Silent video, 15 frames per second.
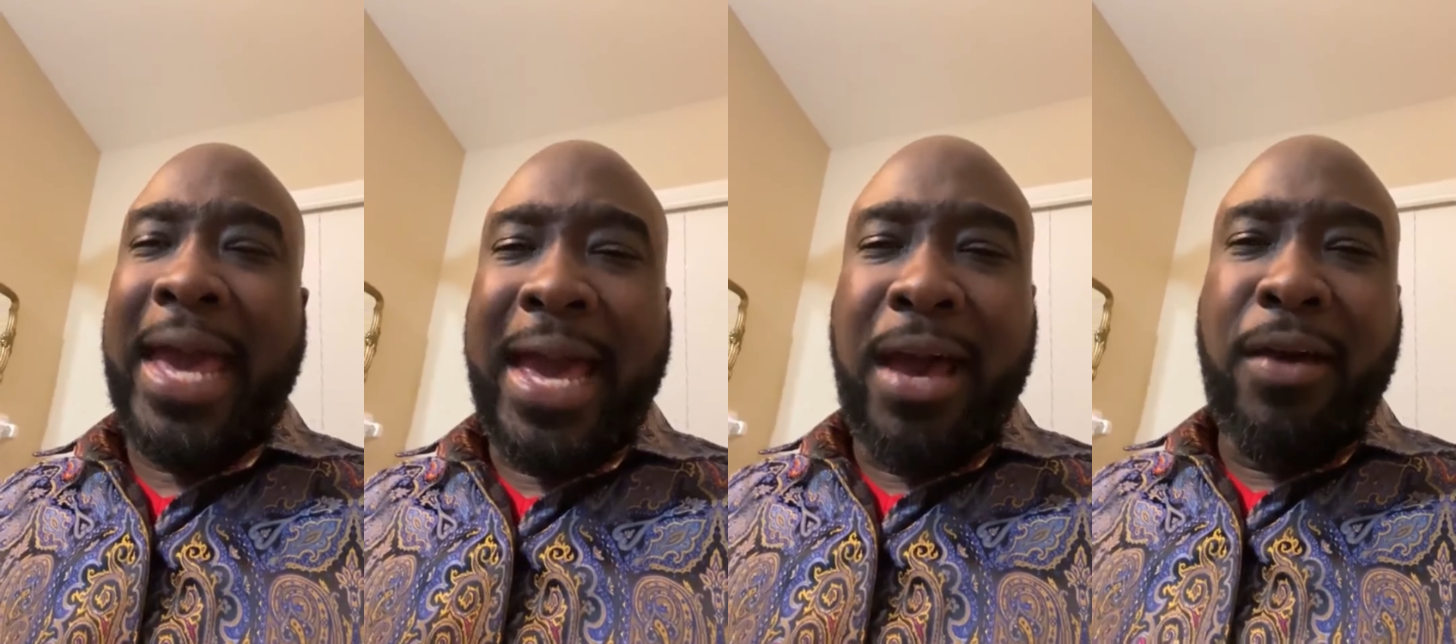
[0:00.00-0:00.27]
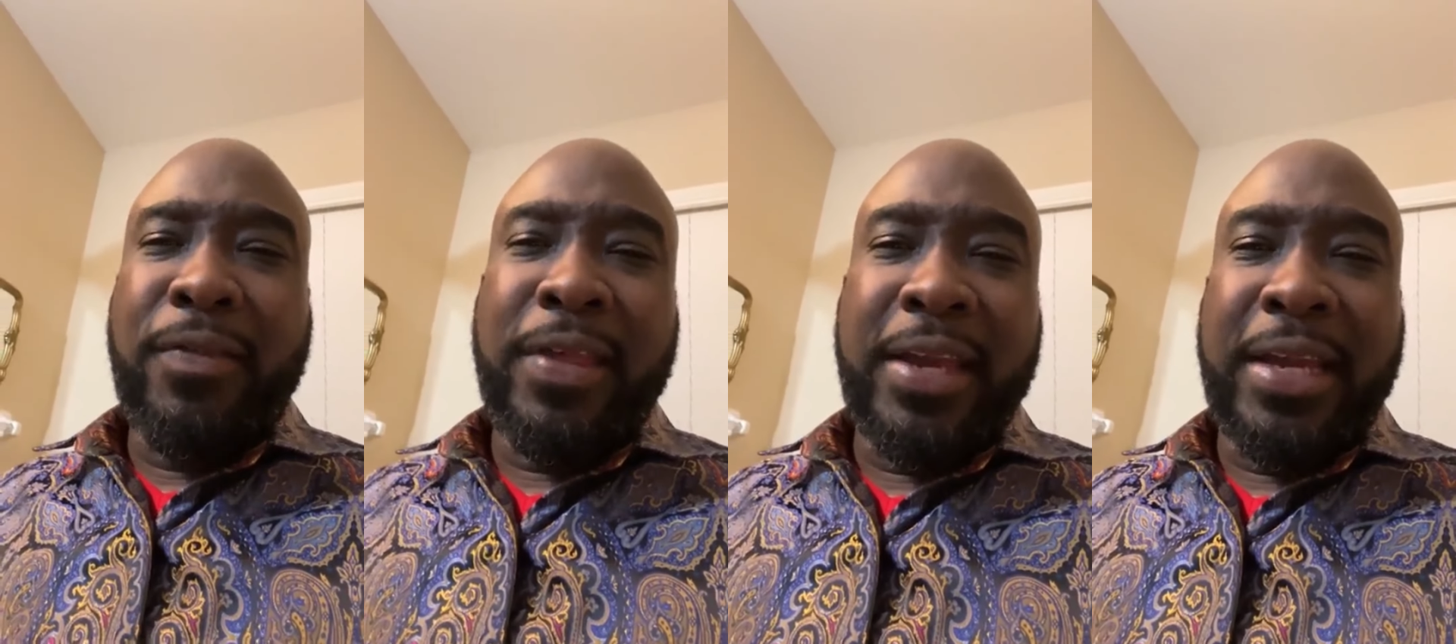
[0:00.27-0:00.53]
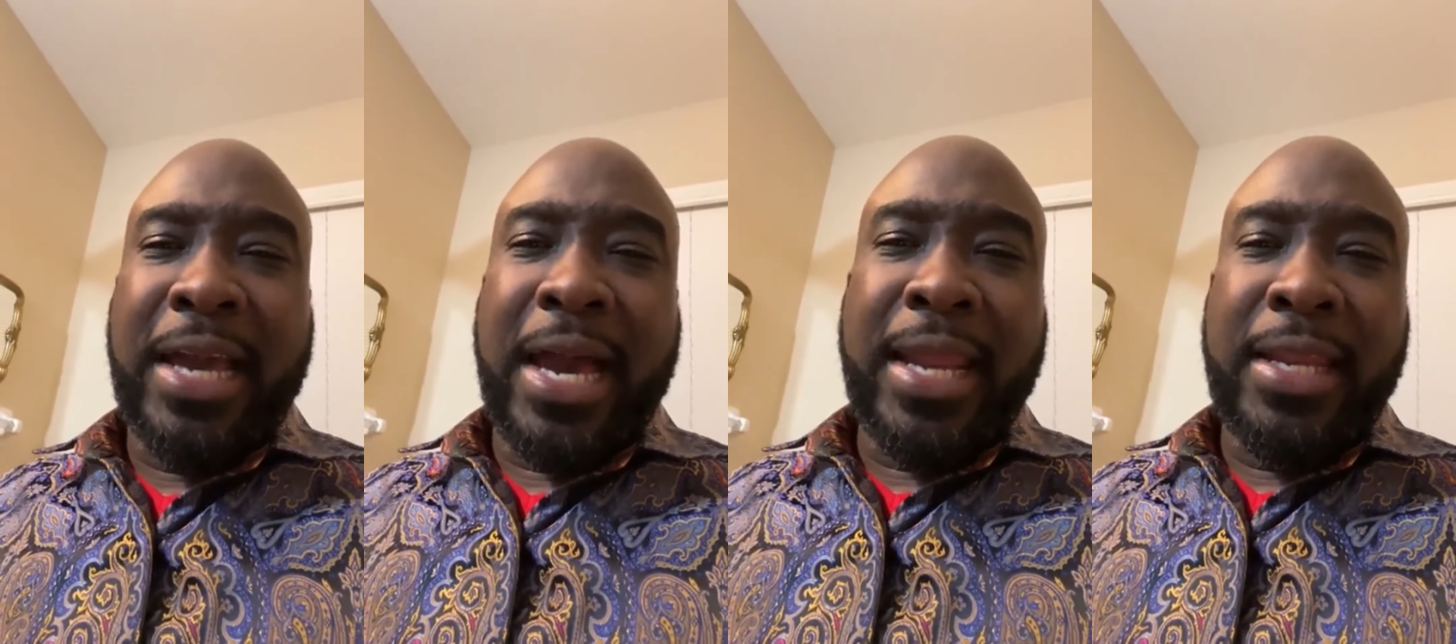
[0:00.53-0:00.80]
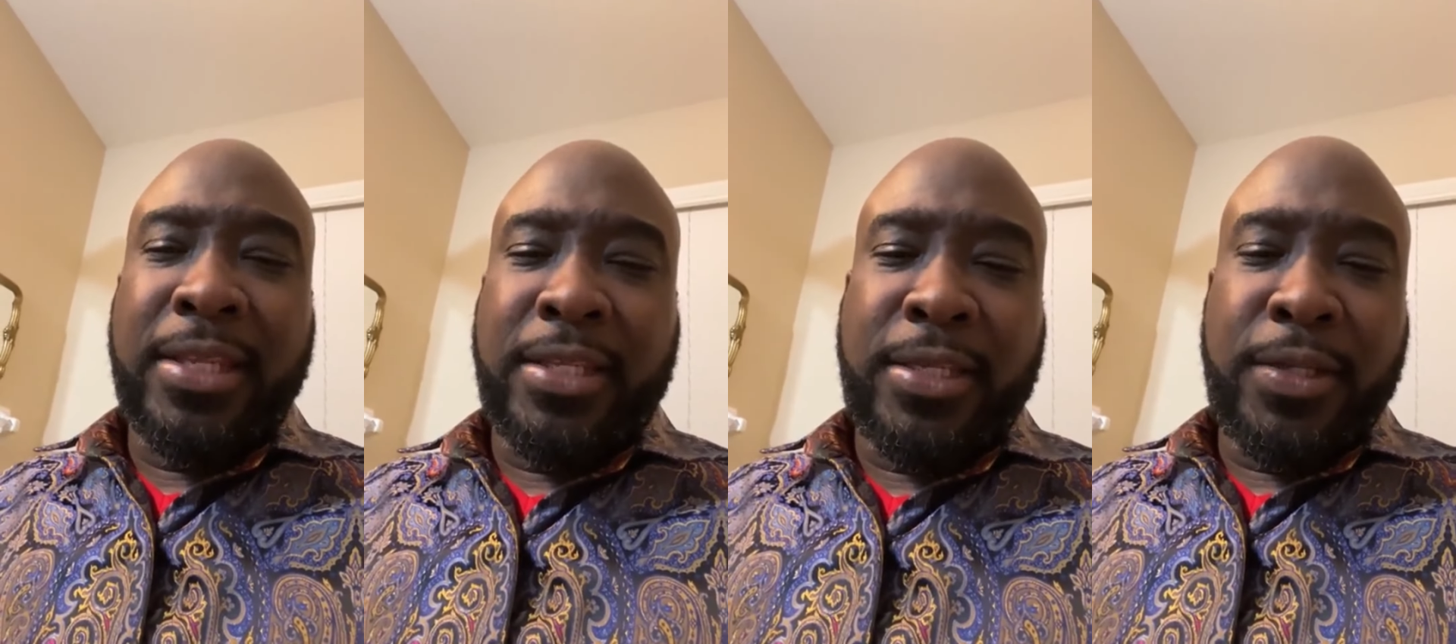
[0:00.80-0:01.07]
how they
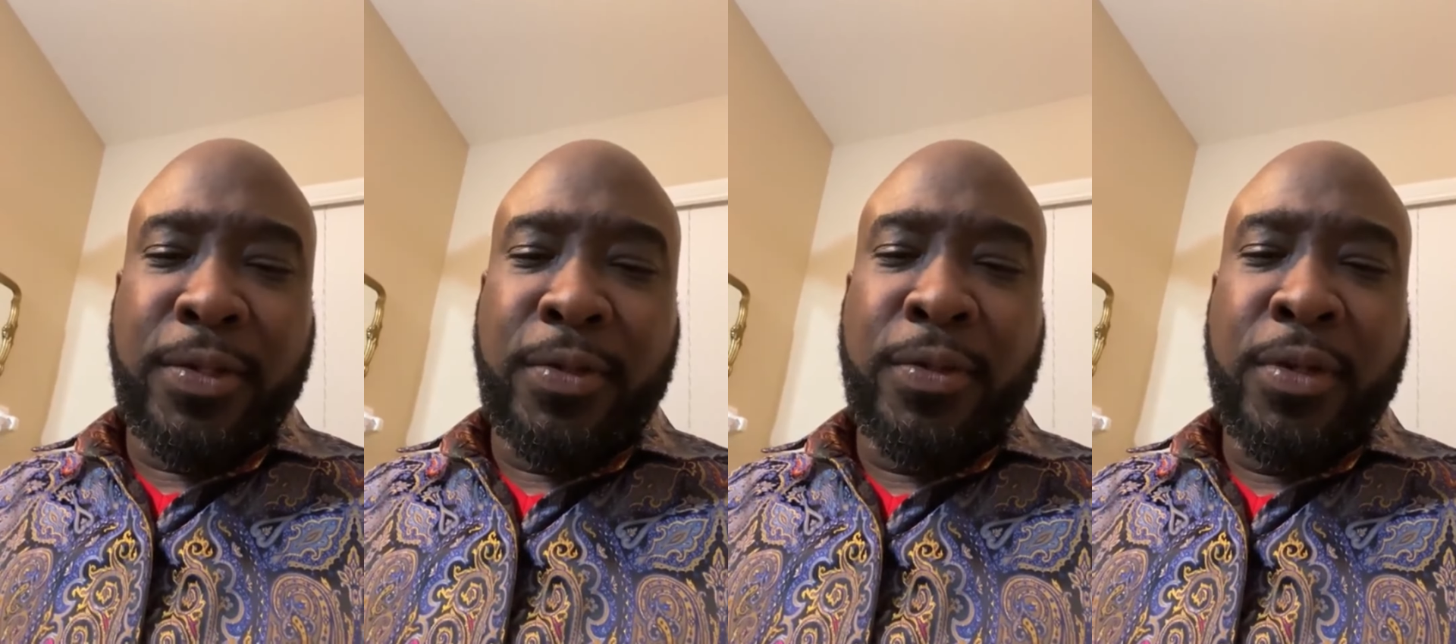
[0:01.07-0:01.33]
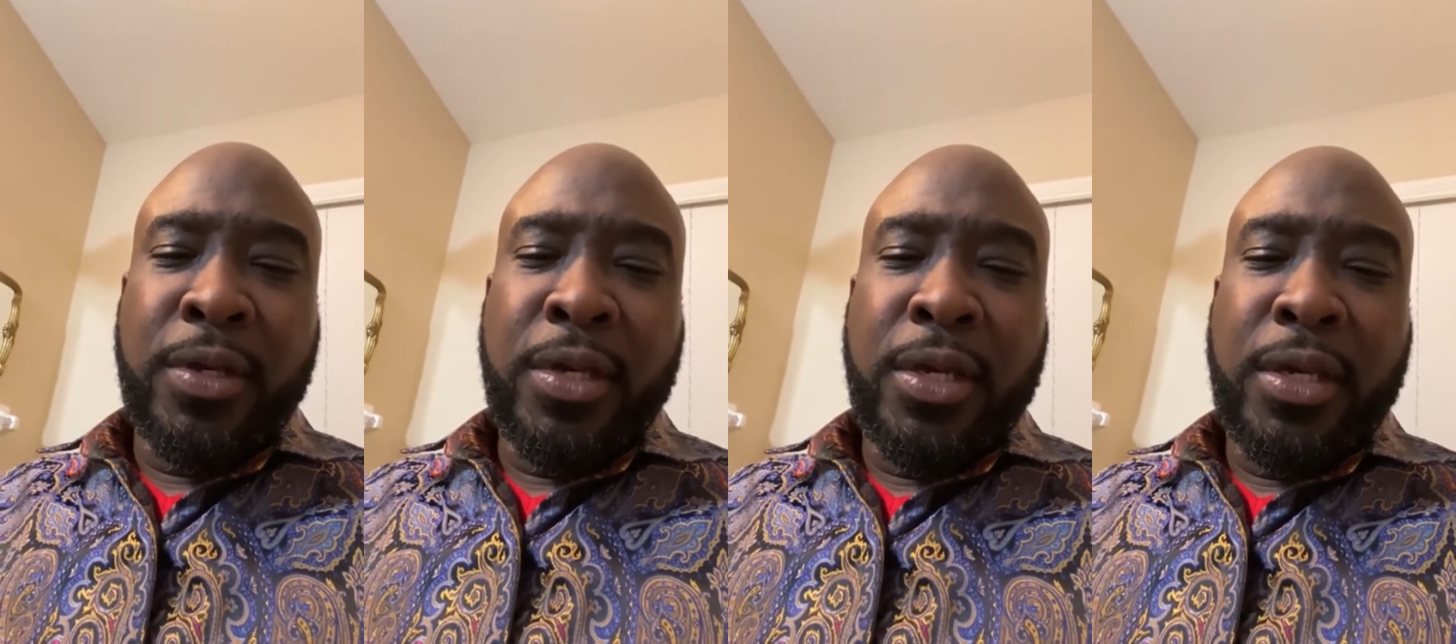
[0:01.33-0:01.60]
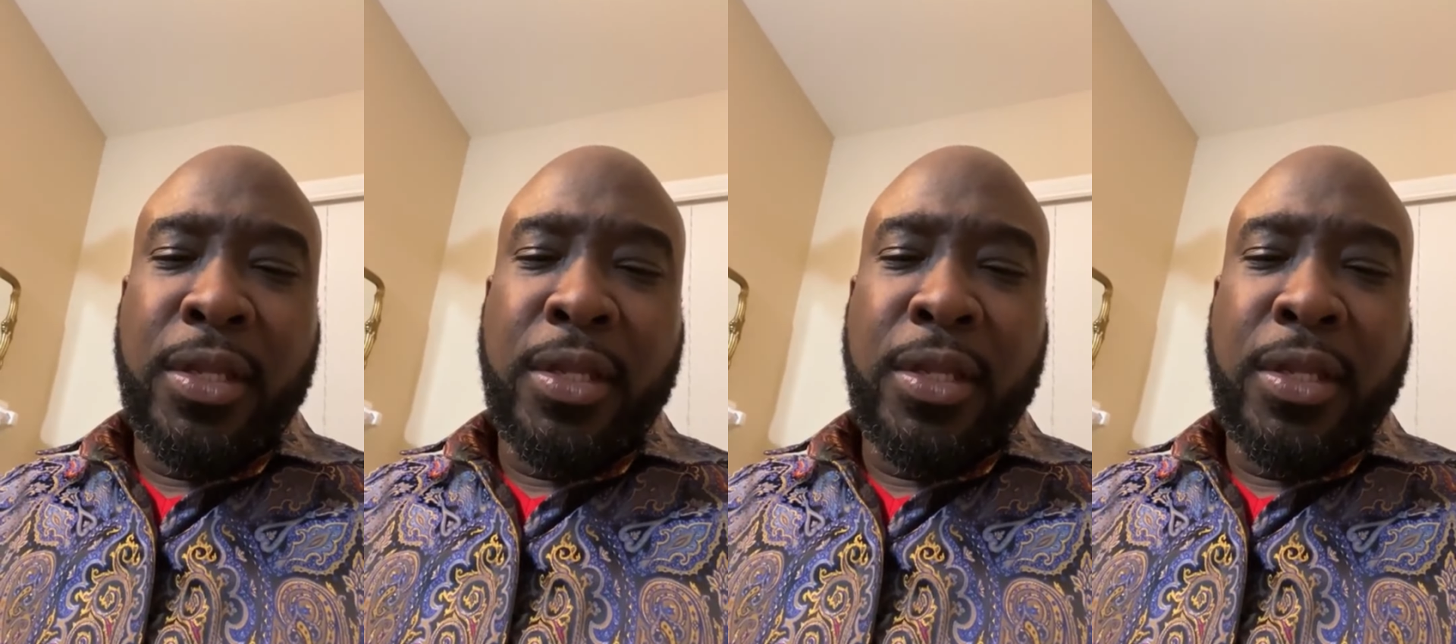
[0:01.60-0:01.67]
got into